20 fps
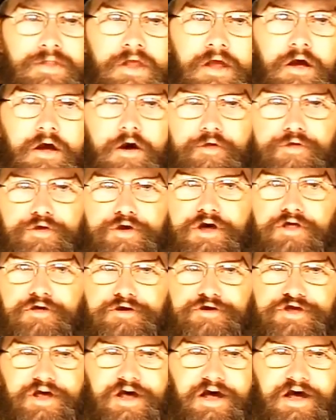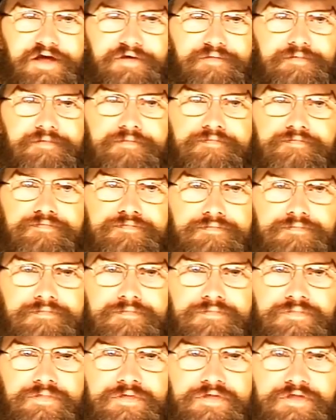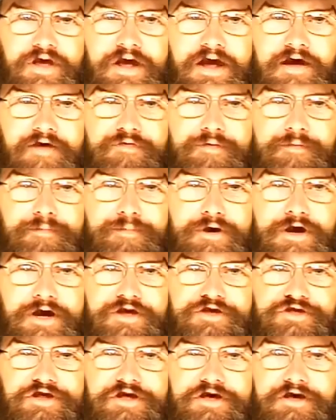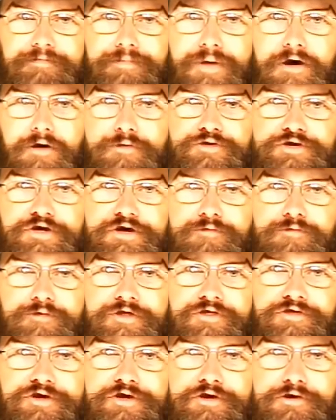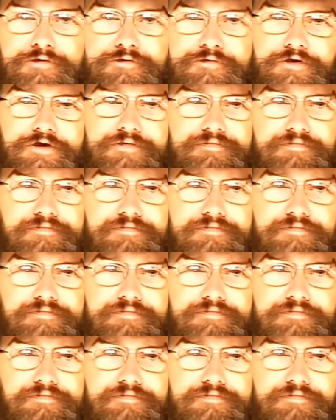On the other side, they have the president posing with children